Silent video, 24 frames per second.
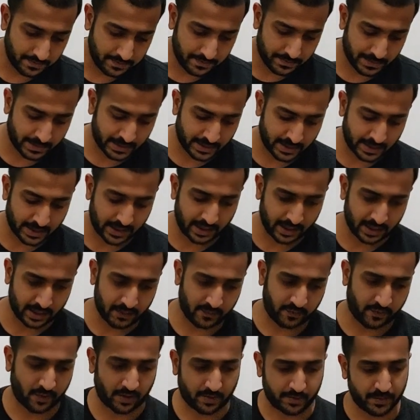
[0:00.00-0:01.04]
but
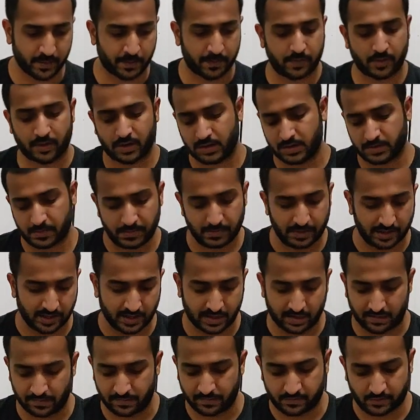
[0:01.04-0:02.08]
from the bottom
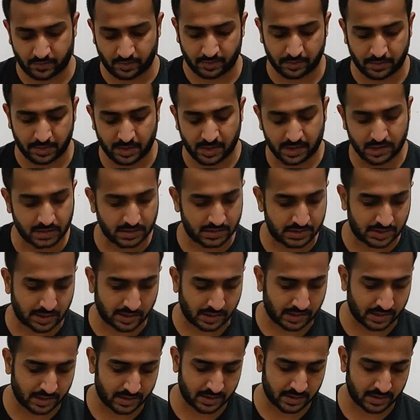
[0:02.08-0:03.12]
and from near the
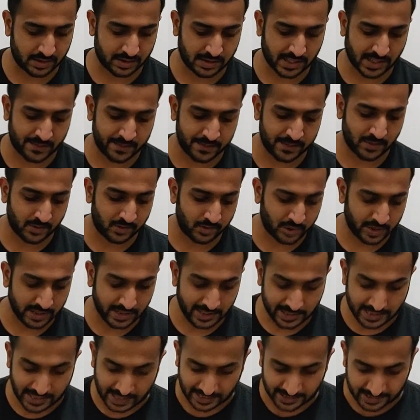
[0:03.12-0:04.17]
stickers, it's absolutely
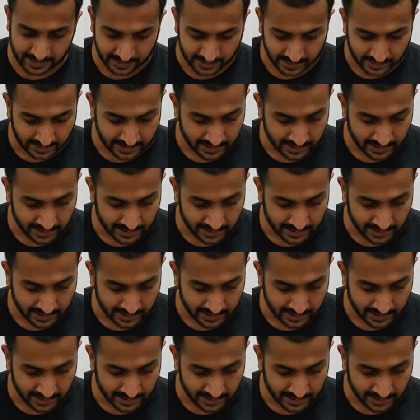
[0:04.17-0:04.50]
dead.